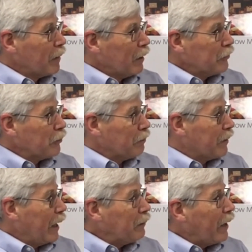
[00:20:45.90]
So
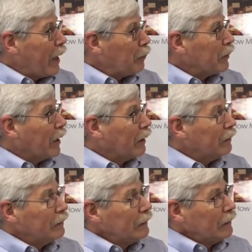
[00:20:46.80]
that happened, and
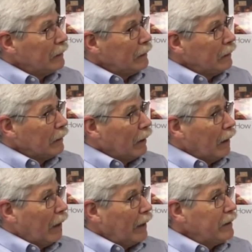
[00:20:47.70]

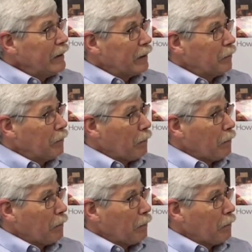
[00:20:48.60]
I think